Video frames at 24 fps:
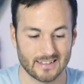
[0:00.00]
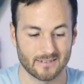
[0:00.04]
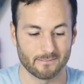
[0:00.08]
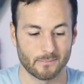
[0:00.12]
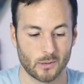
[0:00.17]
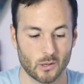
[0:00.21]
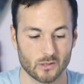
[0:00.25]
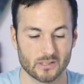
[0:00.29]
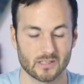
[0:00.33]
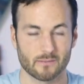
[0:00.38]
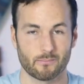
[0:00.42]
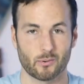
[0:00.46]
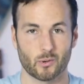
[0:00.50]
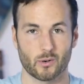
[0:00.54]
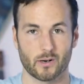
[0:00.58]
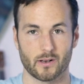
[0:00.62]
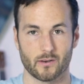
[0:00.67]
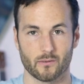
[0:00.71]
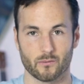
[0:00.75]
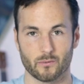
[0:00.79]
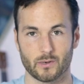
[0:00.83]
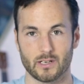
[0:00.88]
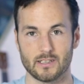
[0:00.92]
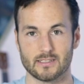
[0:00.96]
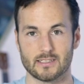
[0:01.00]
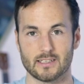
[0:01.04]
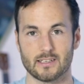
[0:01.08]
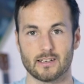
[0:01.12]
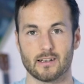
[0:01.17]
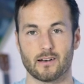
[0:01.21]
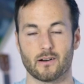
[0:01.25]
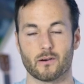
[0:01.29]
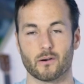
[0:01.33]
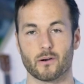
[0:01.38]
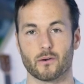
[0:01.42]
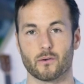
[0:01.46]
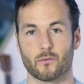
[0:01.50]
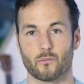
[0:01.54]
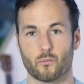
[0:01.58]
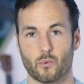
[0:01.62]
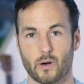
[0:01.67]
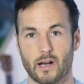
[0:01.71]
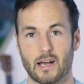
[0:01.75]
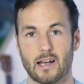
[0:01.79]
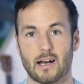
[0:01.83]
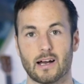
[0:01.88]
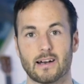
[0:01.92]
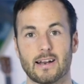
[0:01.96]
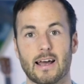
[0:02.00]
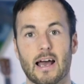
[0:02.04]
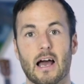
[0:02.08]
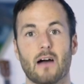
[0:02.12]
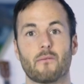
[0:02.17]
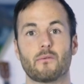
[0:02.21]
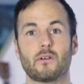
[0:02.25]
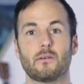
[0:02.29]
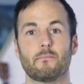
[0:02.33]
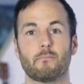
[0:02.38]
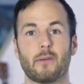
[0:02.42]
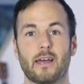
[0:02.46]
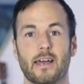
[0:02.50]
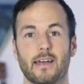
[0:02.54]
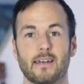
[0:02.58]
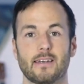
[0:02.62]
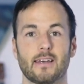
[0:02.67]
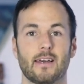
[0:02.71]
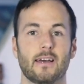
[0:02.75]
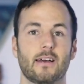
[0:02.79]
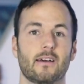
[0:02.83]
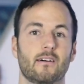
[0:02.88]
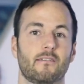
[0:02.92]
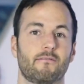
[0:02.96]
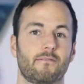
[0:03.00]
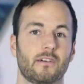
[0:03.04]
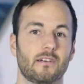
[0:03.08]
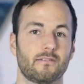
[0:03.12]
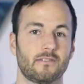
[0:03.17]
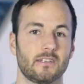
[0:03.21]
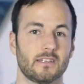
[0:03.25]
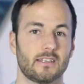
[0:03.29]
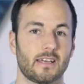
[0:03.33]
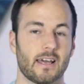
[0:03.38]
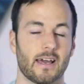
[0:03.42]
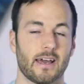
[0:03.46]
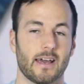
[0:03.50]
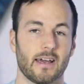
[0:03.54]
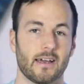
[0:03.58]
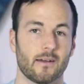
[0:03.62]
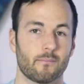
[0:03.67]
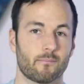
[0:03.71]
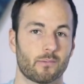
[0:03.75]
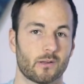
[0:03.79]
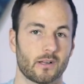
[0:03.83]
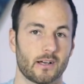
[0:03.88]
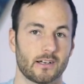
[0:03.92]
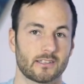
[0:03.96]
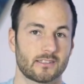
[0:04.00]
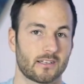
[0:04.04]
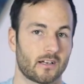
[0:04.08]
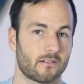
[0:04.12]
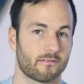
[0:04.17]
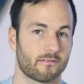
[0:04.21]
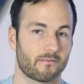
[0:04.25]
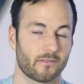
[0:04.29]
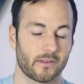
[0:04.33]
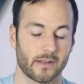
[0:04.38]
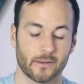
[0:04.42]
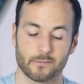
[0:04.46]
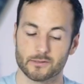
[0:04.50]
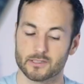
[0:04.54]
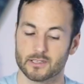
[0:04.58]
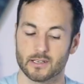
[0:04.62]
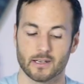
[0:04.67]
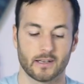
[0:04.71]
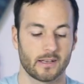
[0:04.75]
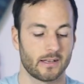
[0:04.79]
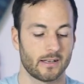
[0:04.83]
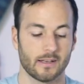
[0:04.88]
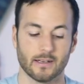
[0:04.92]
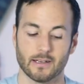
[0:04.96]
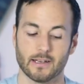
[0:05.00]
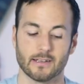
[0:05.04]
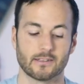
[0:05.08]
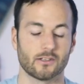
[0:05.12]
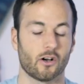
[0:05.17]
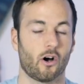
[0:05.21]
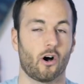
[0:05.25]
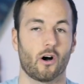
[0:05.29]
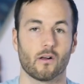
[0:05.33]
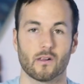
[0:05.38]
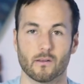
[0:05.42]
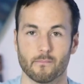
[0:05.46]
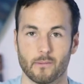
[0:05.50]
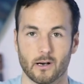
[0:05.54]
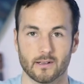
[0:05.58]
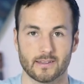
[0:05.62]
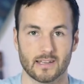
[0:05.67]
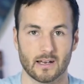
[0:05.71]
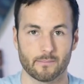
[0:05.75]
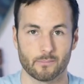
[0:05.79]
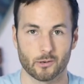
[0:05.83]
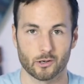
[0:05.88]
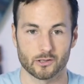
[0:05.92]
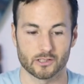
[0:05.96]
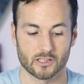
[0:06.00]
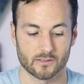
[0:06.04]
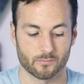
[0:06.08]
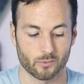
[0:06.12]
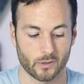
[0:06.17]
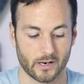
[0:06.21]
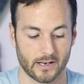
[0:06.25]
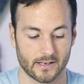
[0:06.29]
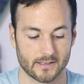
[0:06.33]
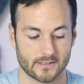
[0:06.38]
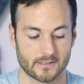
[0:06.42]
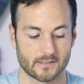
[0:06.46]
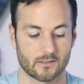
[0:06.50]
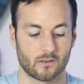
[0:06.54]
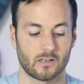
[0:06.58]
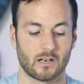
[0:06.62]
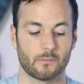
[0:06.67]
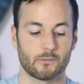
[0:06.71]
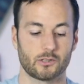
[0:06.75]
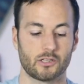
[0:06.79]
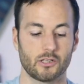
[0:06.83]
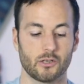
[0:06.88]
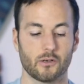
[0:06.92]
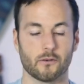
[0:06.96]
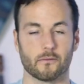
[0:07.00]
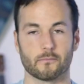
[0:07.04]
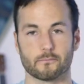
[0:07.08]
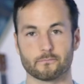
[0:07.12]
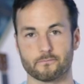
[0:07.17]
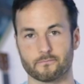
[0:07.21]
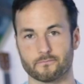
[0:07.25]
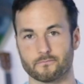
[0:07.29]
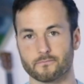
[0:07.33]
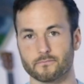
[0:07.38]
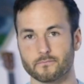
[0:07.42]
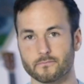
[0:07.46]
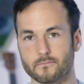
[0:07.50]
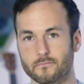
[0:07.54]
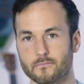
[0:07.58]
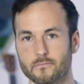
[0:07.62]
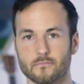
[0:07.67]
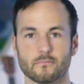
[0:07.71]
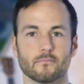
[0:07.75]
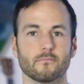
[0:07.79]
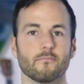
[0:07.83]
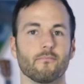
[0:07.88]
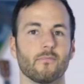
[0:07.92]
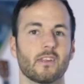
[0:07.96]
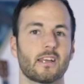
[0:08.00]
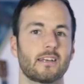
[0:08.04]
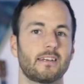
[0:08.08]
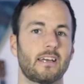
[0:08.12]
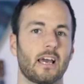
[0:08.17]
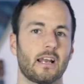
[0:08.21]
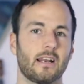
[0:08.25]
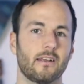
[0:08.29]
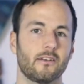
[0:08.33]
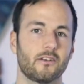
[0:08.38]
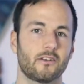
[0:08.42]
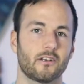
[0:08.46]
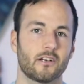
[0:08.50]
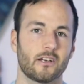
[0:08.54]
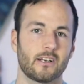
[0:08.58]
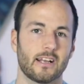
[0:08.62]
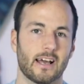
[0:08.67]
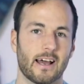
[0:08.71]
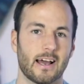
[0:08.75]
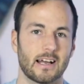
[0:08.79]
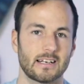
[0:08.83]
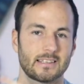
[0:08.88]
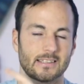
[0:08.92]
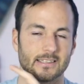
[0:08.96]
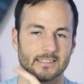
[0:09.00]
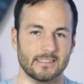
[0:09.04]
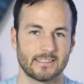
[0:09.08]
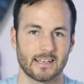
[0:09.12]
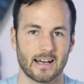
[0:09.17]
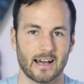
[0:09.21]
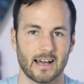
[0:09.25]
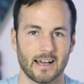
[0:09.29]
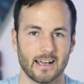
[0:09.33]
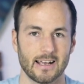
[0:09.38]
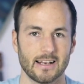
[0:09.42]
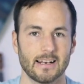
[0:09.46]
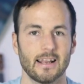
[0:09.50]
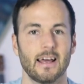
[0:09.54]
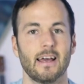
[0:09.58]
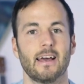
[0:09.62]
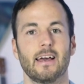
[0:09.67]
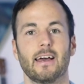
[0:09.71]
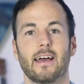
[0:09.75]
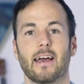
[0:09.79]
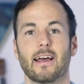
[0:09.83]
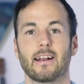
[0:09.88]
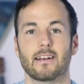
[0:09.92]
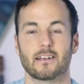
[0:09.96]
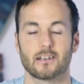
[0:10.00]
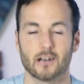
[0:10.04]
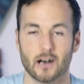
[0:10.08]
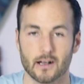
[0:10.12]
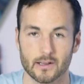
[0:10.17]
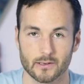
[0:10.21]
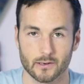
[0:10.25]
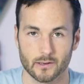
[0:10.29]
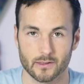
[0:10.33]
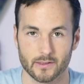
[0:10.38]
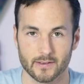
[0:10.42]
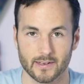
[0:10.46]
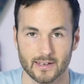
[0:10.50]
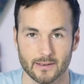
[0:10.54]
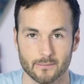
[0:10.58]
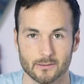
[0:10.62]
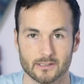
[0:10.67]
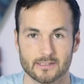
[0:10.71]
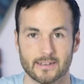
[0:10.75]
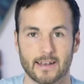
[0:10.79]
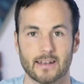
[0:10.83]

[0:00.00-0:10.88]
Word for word: The most important reason or way on how we make 50K plus on flips, it's all about that purchase price. So number two, getting good at design and color themes.